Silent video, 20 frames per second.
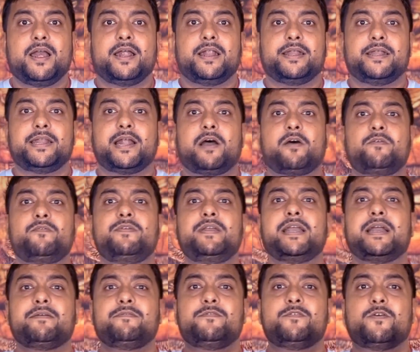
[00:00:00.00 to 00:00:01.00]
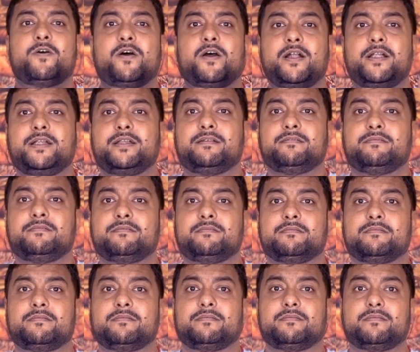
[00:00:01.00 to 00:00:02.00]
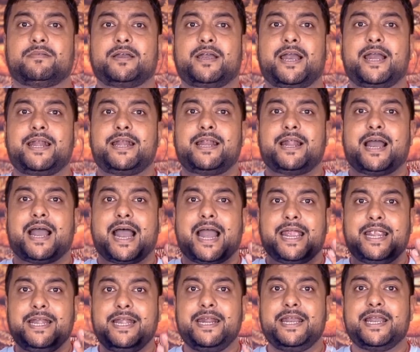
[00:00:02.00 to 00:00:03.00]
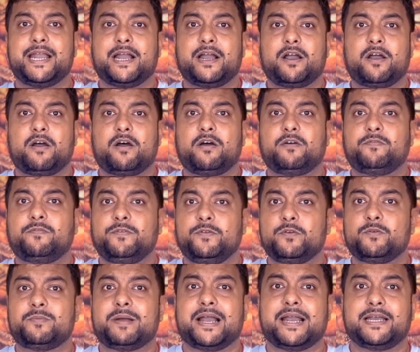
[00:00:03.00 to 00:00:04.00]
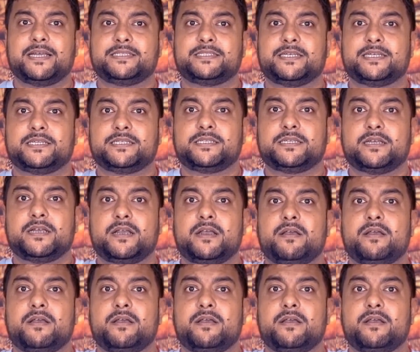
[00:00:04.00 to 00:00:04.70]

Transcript: Now we have got an idea of few biases.